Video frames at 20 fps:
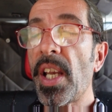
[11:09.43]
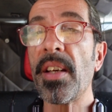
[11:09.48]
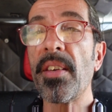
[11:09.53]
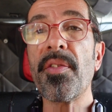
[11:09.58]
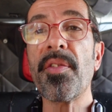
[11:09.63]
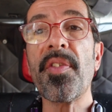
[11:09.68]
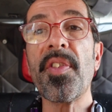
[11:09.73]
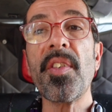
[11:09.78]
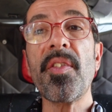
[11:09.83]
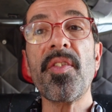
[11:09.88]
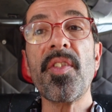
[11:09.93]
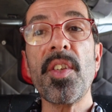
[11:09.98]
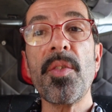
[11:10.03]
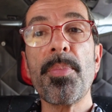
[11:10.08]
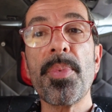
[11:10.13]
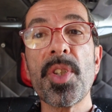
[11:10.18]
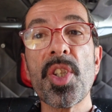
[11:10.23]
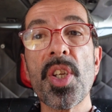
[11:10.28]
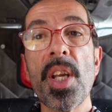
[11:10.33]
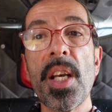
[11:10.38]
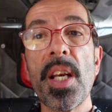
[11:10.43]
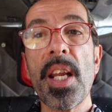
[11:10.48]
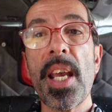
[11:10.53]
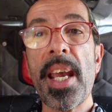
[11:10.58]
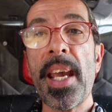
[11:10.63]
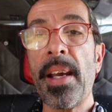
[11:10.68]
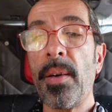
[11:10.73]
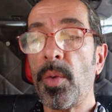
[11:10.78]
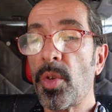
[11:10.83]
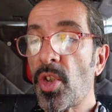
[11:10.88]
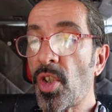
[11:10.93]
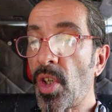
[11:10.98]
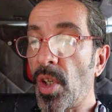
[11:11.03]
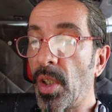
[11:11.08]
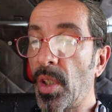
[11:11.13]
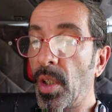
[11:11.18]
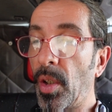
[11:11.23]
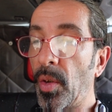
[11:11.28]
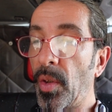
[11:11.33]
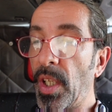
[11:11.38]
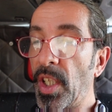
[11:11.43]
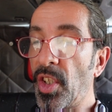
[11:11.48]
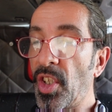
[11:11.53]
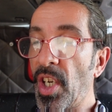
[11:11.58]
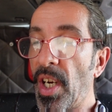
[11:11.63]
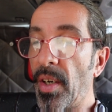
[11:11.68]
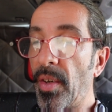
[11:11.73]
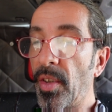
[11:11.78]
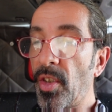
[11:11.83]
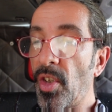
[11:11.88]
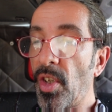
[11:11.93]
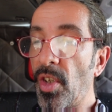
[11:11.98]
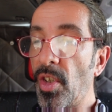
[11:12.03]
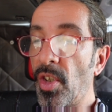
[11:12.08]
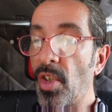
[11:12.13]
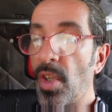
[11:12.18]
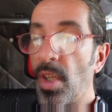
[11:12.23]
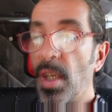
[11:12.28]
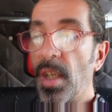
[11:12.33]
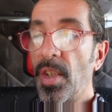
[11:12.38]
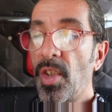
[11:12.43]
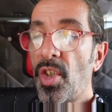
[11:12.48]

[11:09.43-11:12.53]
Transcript: and 50% outside on their terraces.